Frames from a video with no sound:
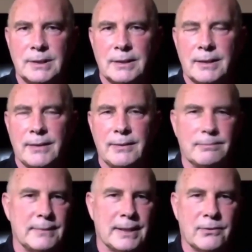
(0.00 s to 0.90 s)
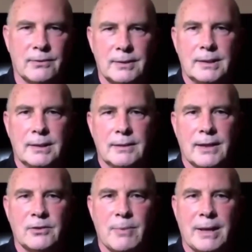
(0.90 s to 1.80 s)
And that's
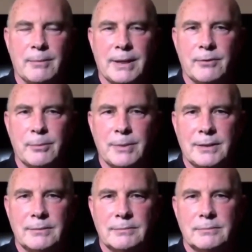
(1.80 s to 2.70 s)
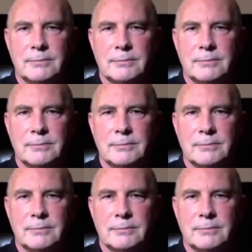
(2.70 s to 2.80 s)
the bottom line for me.